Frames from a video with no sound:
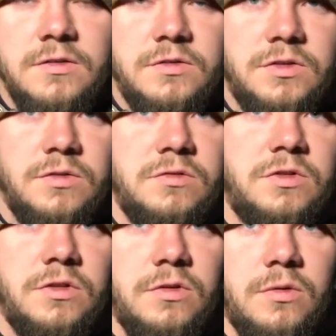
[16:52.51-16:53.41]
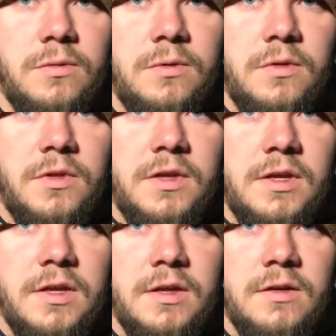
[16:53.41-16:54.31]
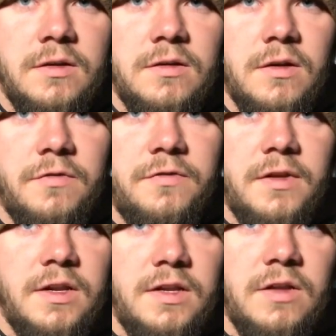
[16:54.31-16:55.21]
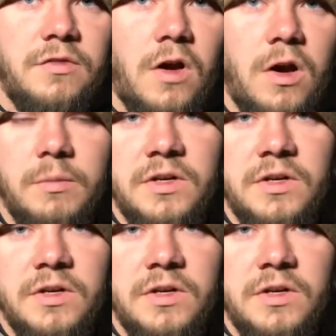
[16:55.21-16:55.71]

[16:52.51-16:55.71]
due to the affinity of carbon